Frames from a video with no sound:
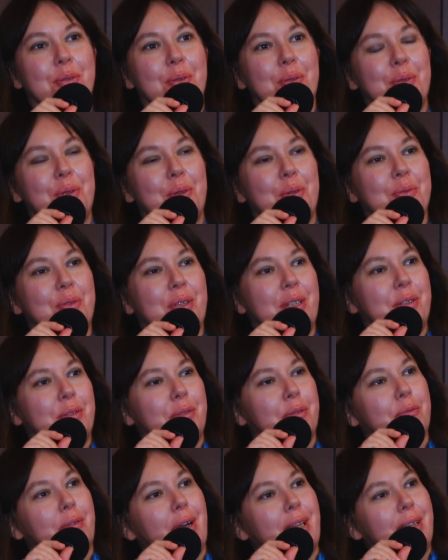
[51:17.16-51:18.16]
do you know that
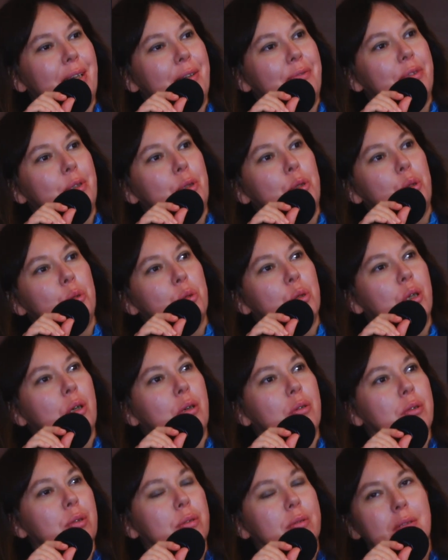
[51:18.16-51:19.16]
whenever you go
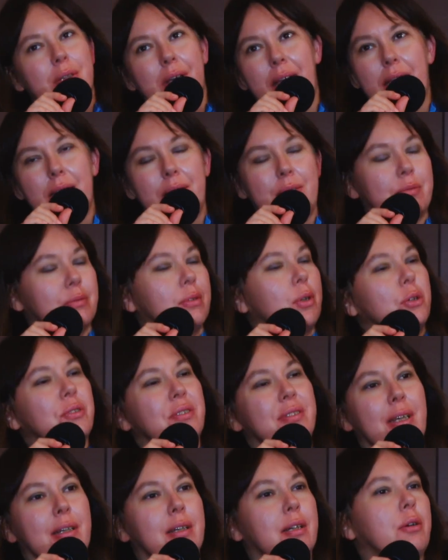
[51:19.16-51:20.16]
to, I don't know,
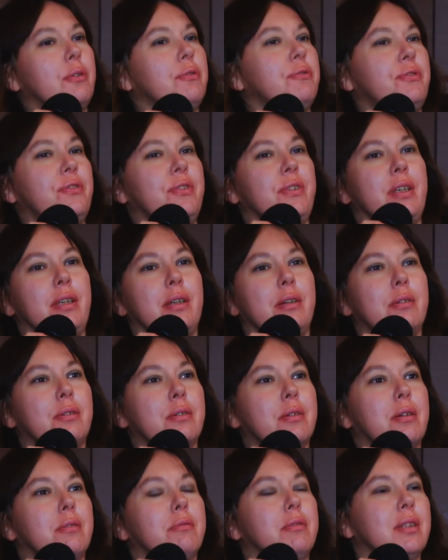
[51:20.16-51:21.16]
Costa Coffee
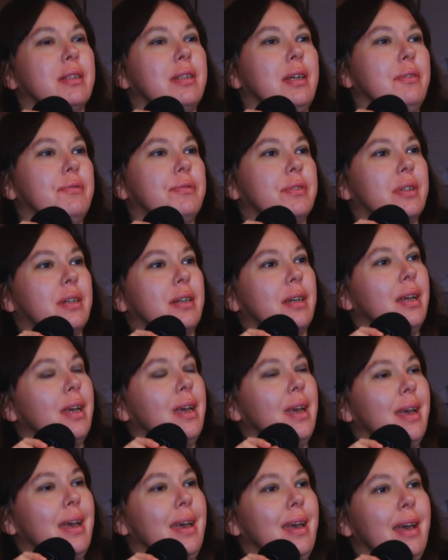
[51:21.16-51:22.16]
or whatever
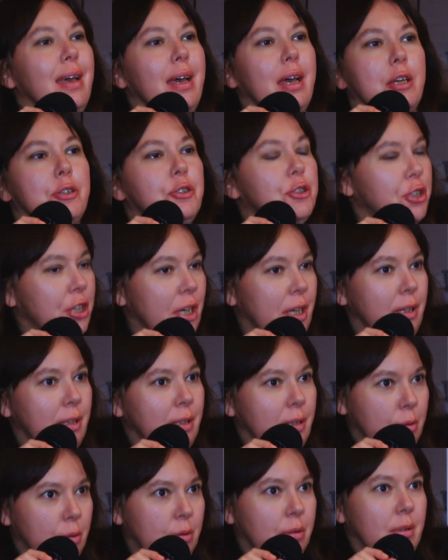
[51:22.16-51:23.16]
chain
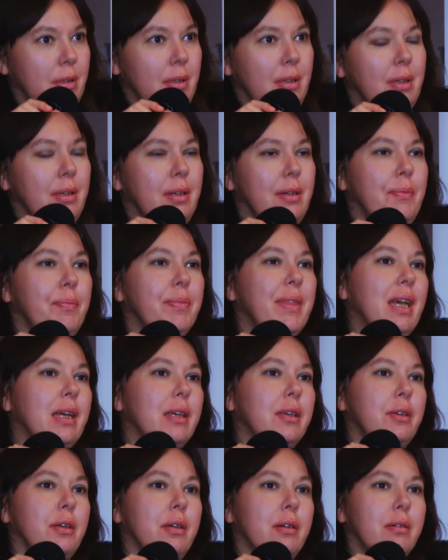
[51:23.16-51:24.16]

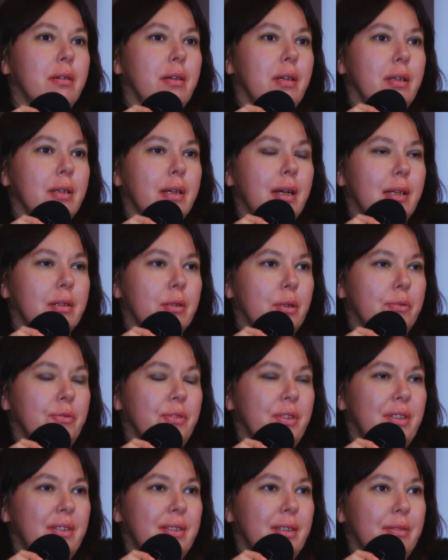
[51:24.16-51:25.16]
here in
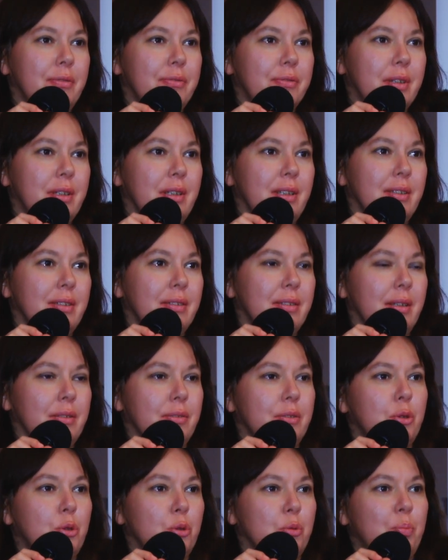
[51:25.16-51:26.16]
Katowice, for instance,
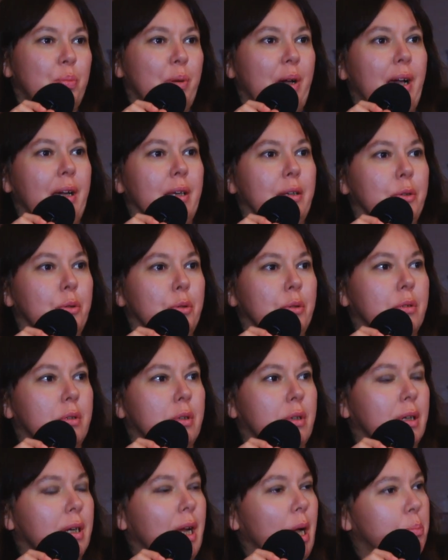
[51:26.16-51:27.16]
to buy
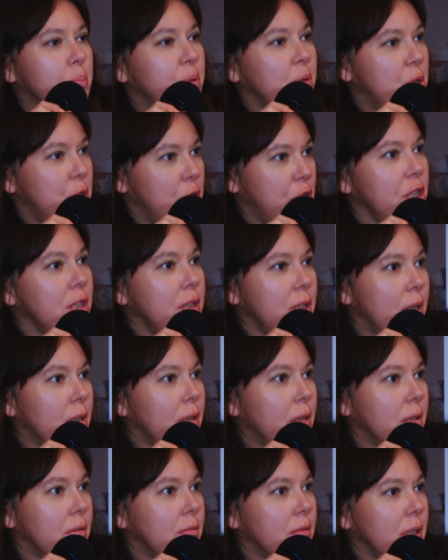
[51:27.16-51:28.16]
your
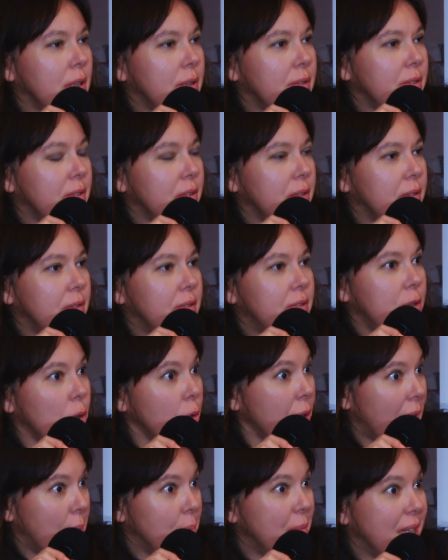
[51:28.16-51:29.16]
cappuccino with
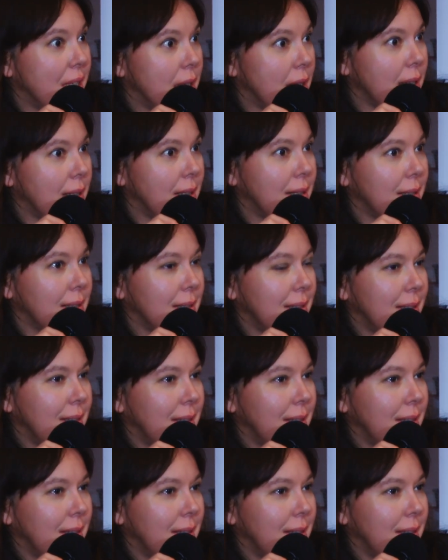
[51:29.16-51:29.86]
soya milk,